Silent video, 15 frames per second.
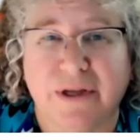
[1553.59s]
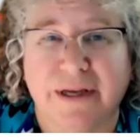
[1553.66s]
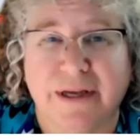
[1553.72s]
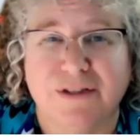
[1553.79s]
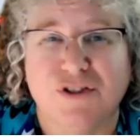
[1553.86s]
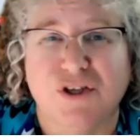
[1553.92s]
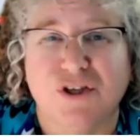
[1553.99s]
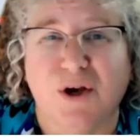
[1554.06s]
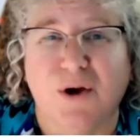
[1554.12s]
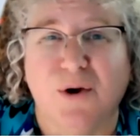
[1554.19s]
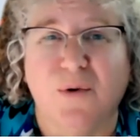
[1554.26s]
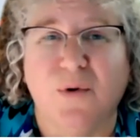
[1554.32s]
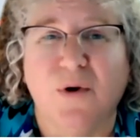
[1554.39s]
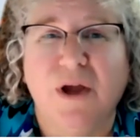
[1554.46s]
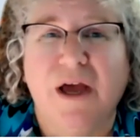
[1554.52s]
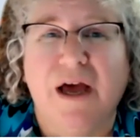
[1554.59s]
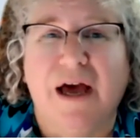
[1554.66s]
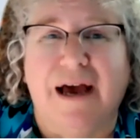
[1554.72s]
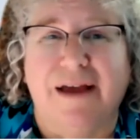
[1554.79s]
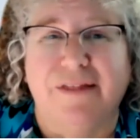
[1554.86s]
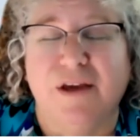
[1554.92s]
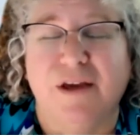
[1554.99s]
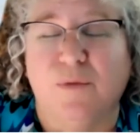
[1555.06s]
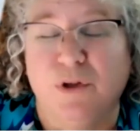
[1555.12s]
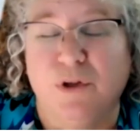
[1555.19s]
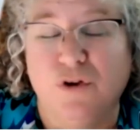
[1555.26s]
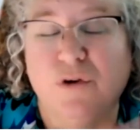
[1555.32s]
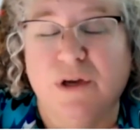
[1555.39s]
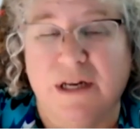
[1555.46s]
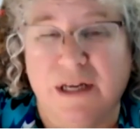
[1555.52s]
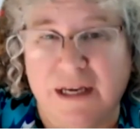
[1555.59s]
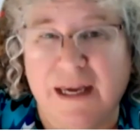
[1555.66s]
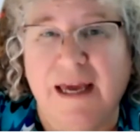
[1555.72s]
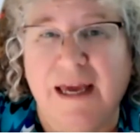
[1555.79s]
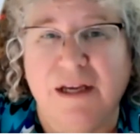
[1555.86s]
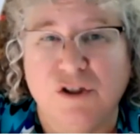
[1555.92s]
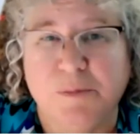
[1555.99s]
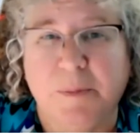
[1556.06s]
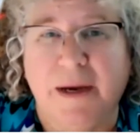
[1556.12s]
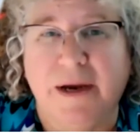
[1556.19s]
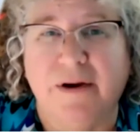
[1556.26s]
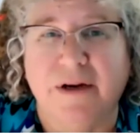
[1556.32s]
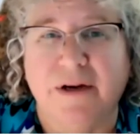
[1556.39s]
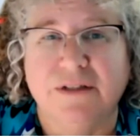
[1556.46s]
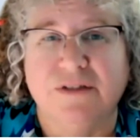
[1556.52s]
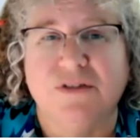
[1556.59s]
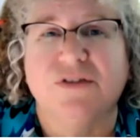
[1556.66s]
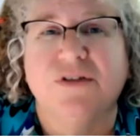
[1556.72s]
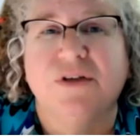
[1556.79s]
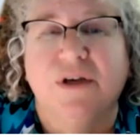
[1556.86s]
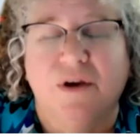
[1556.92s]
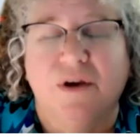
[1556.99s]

And so I think when you can engage parents,